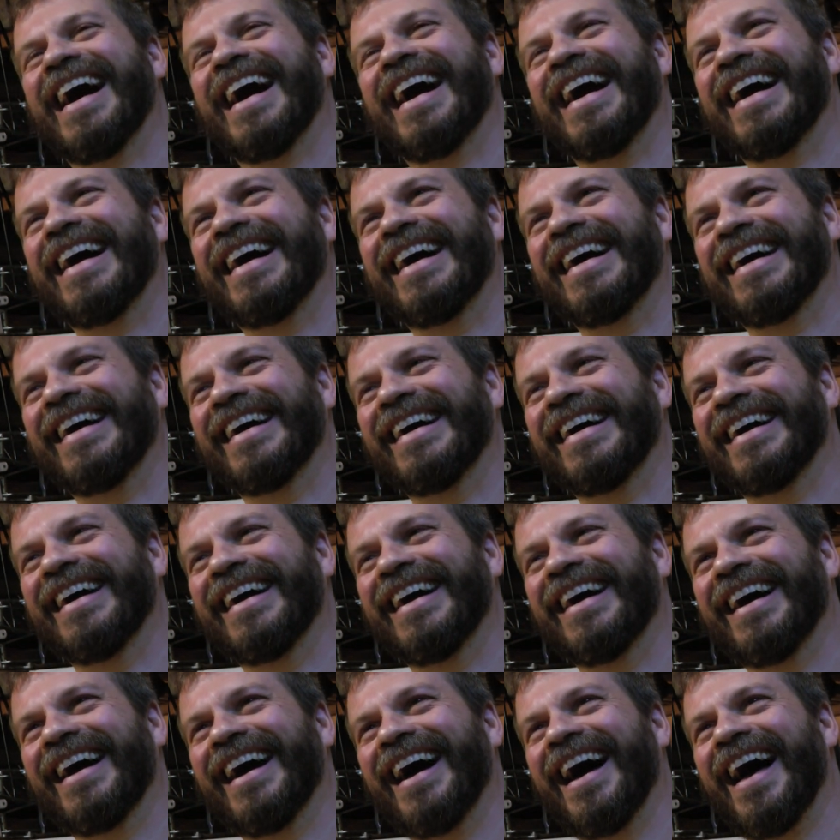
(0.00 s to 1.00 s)
Uh,
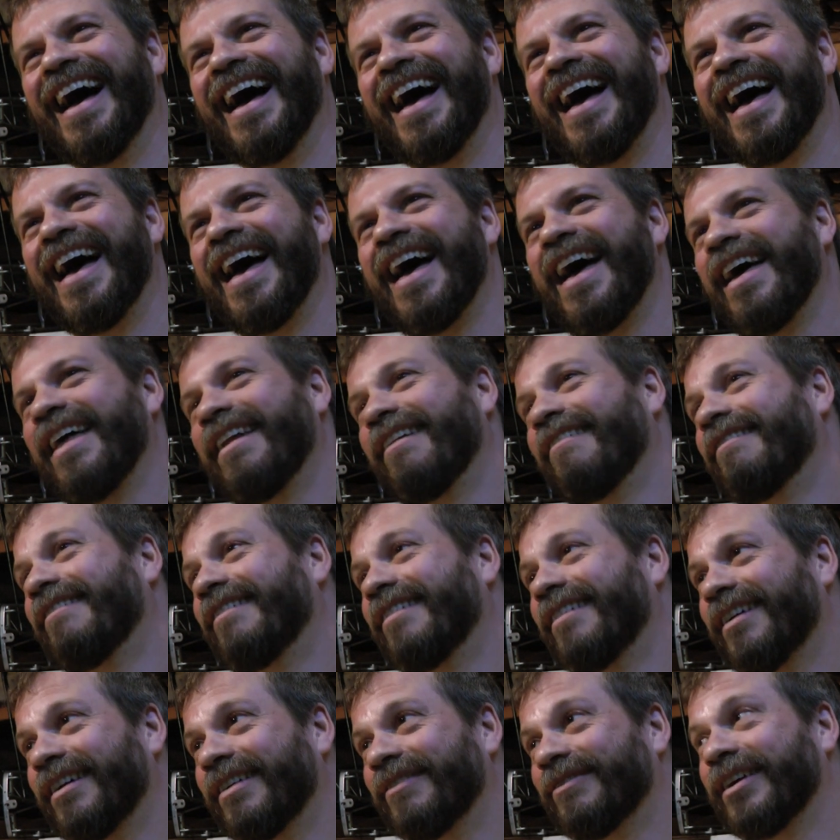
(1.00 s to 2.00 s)

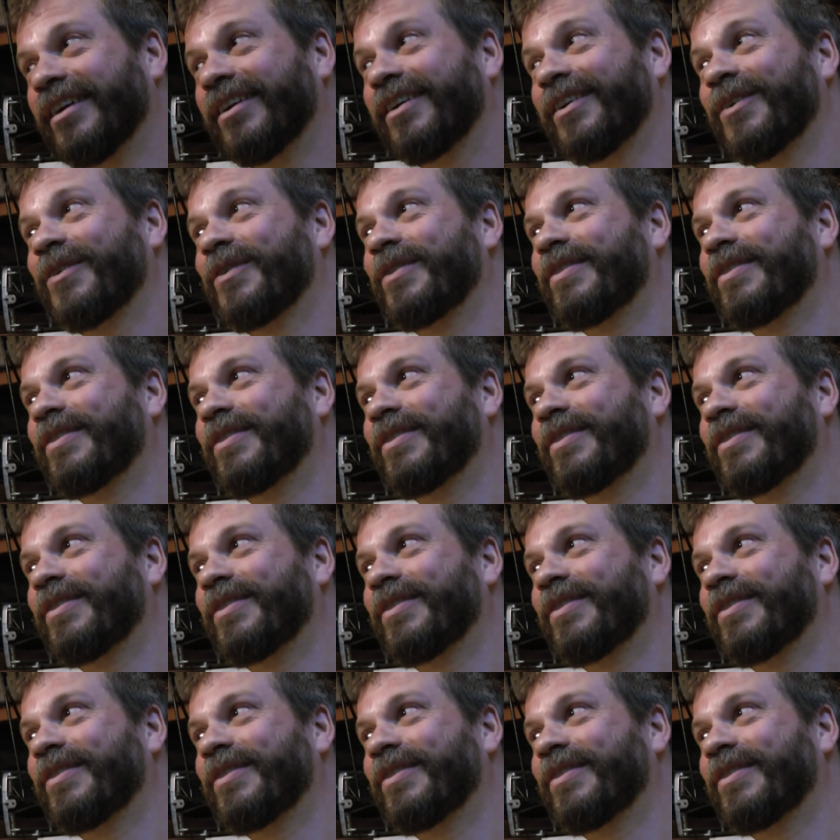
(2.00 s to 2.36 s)
and I'm like,